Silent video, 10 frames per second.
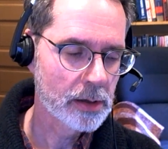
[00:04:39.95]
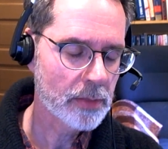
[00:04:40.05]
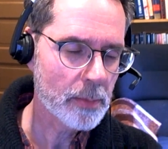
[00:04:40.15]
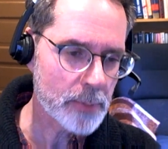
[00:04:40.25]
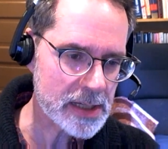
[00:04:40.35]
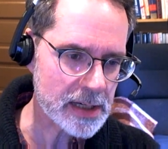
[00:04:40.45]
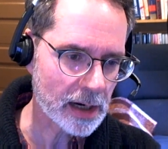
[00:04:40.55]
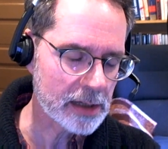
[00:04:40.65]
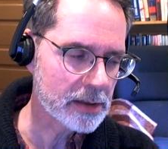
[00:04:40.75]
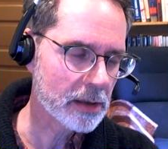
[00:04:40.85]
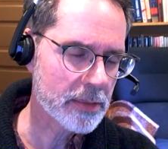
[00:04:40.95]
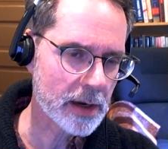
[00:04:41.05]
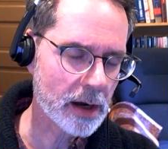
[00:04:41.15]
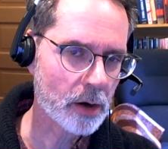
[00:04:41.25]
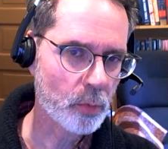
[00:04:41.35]
And the basic idea
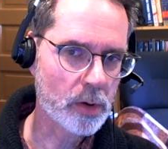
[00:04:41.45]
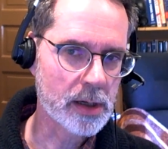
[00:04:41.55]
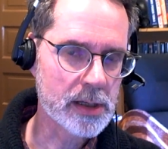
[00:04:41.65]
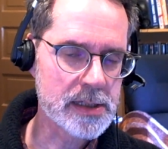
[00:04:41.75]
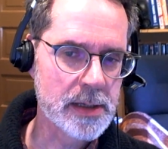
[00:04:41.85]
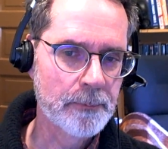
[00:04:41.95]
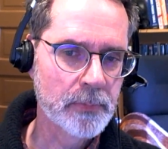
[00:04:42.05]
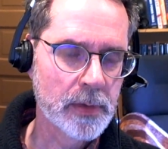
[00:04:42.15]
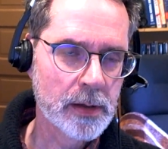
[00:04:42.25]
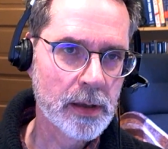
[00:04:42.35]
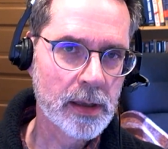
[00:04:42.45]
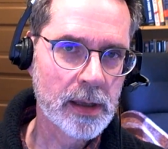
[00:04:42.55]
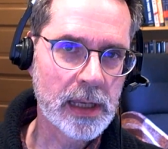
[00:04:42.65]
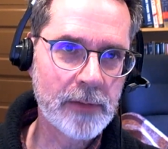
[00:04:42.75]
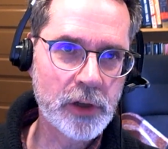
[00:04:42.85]
there was
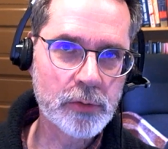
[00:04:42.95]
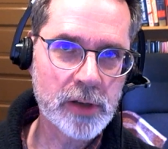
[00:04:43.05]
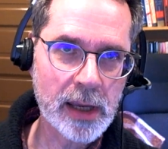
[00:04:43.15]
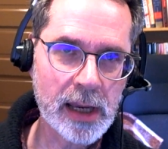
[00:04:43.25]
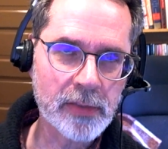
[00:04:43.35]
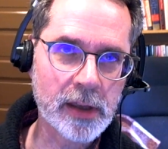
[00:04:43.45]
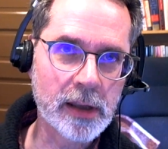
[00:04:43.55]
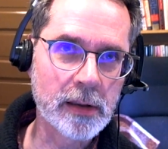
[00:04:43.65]
if you take the